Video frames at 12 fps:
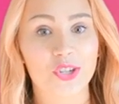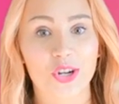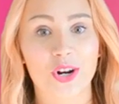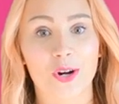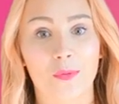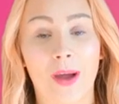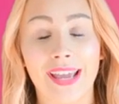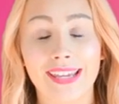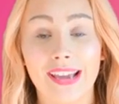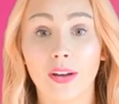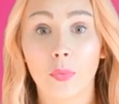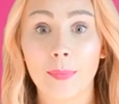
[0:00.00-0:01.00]
sure why
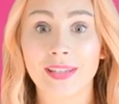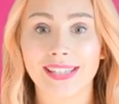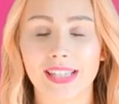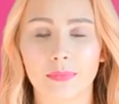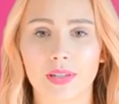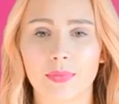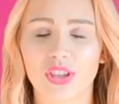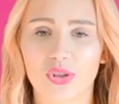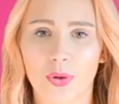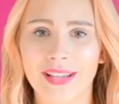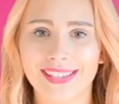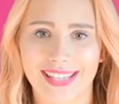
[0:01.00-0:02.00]
young women seem to be the
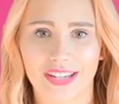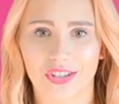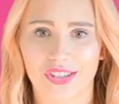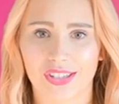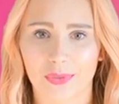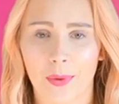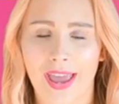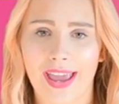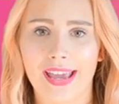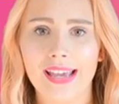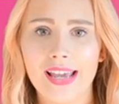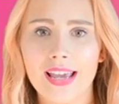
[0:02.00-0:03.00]
trendsetters this
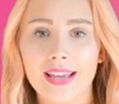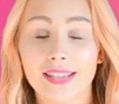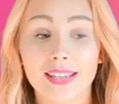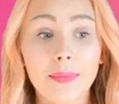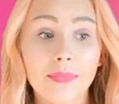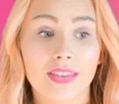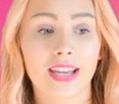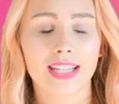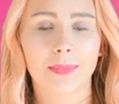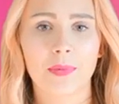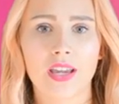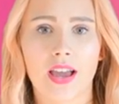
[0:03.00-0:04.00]
way. Some think
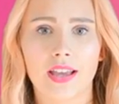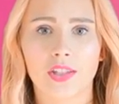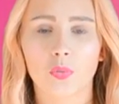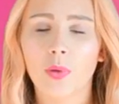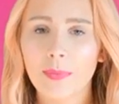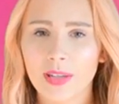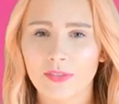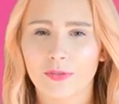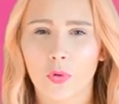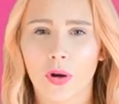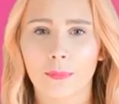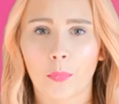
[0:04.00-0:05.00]
it's because women
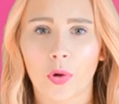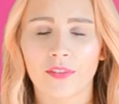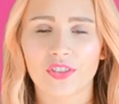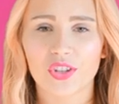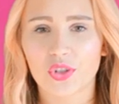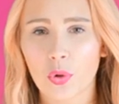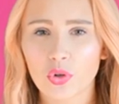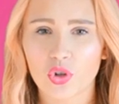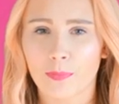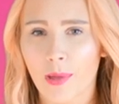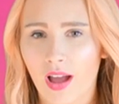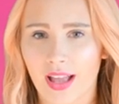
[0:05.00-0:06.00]
form more of the
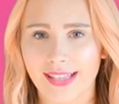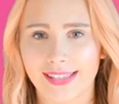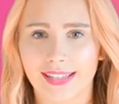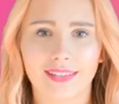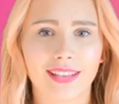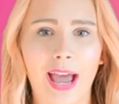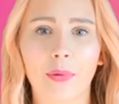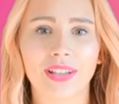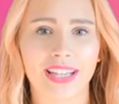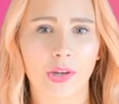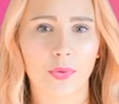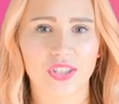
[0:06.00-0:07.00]
social bonds that allow a
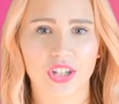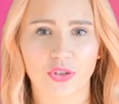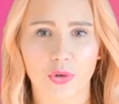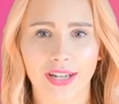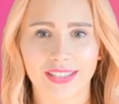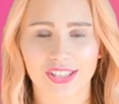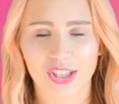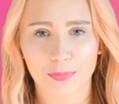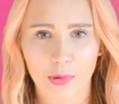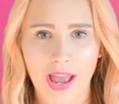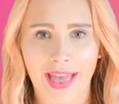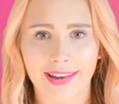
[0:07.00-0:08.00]
linguistic trend to
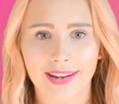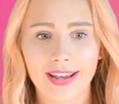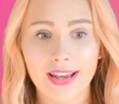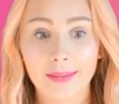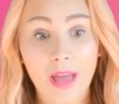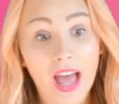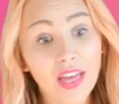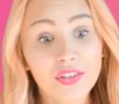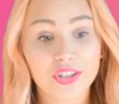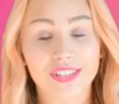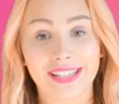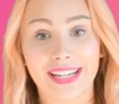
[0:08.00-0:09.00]
spread.
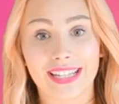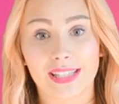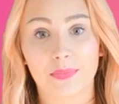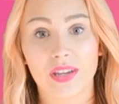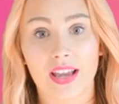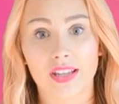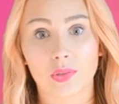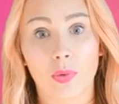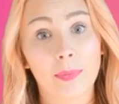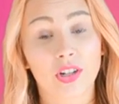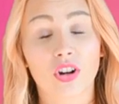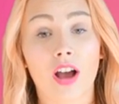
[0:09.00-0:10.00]
Others think it's because
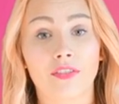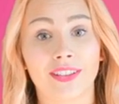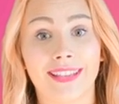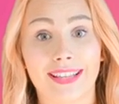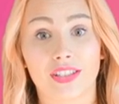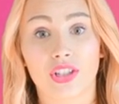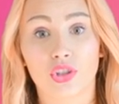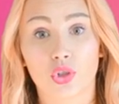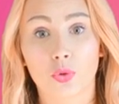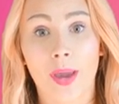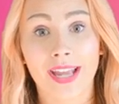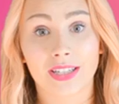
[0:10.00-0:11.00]
women are often less
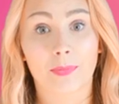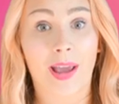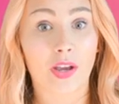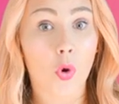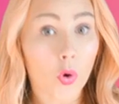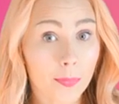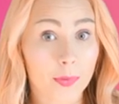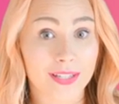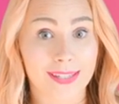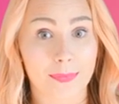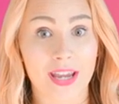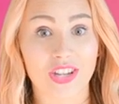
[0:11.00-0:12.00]
constrained by
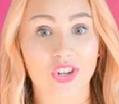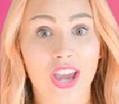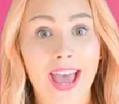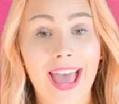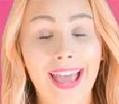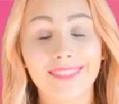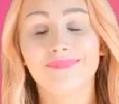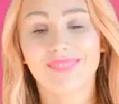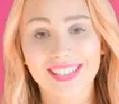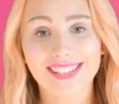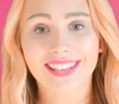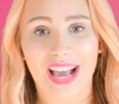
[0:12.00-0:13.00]
corporate speech, and
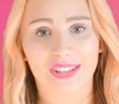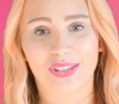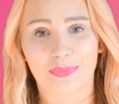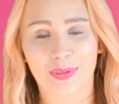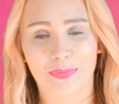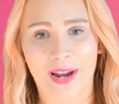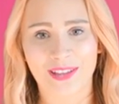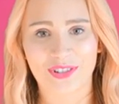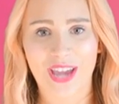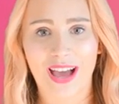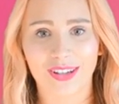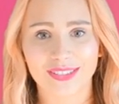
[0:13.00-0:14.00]
this allows them to
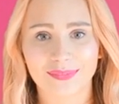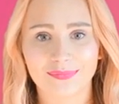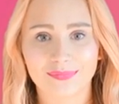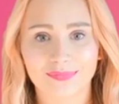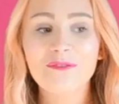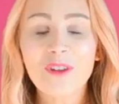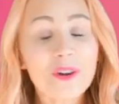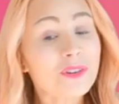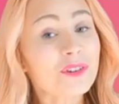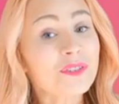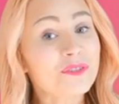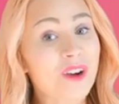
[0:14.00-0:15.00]
branch out.
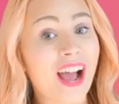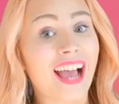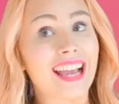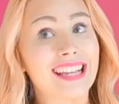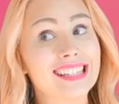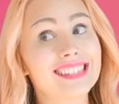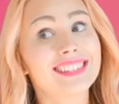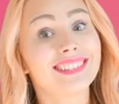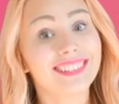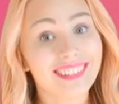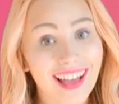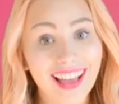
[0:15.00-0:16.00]
Vocal fry is a
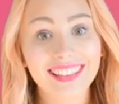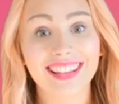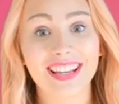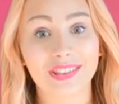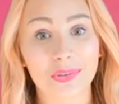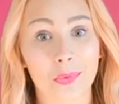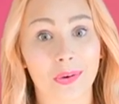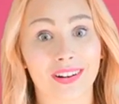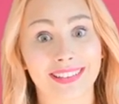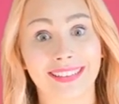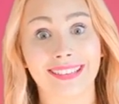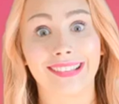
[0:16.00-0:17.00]
lot like the
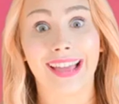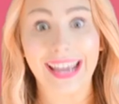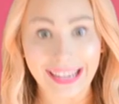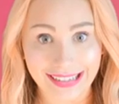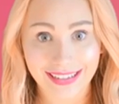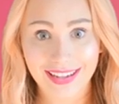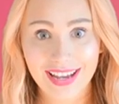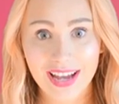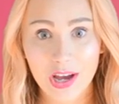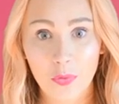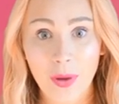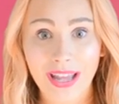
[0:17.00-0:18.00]
word like.
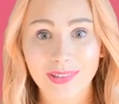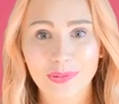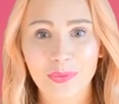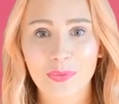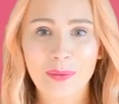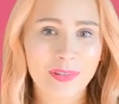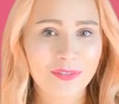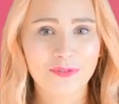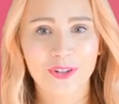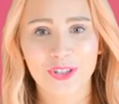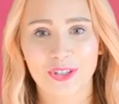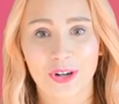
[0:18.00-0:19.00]
When women
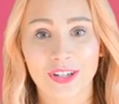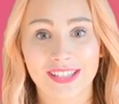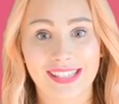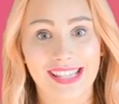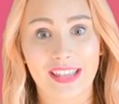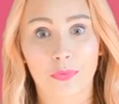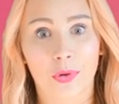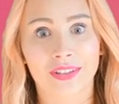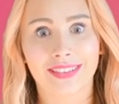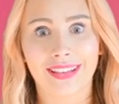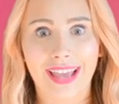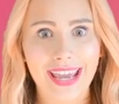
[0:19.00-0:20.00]
first started to say the word
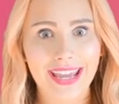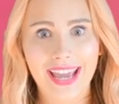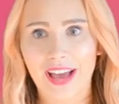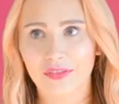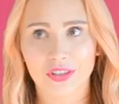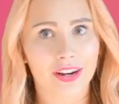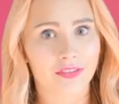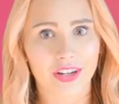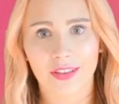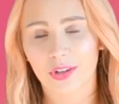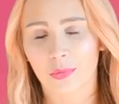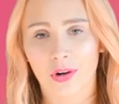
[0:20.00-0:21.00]
like after
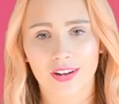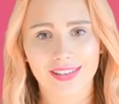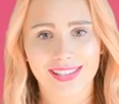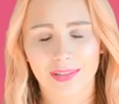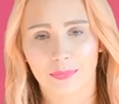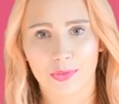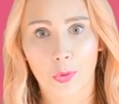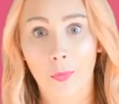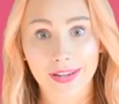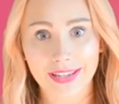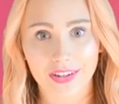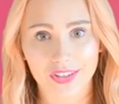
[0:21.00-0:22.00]
every other word some
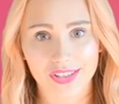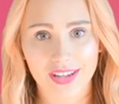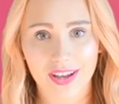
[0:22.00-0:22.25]
20 years